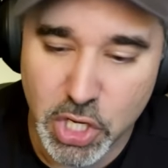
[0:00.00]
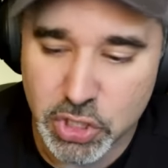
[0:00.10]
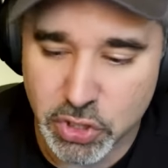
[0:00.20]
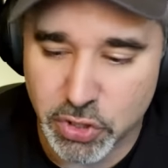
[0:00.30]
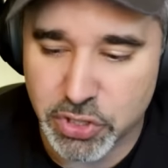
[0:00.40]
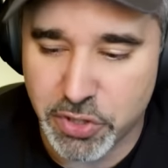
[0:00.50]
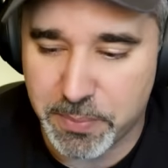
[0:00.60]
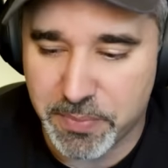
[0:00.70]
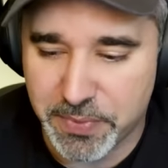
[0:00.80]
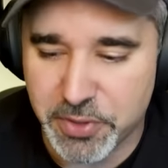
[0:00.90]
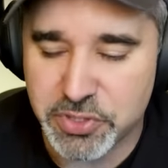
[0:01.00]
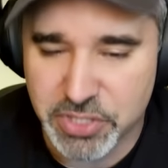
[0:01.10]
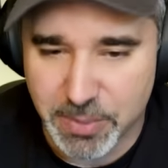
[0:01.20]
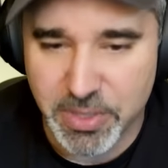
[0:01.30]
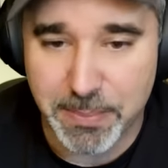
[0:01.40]
So those are the those are
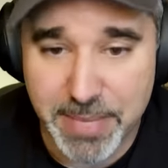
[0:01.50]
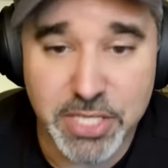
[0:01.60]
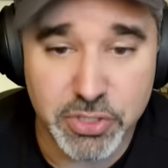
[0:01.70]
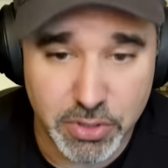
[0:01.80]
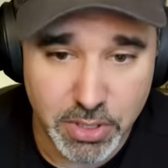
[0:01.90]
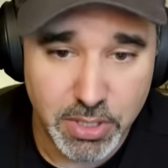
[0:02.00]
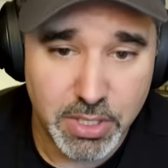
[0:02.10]
some of the major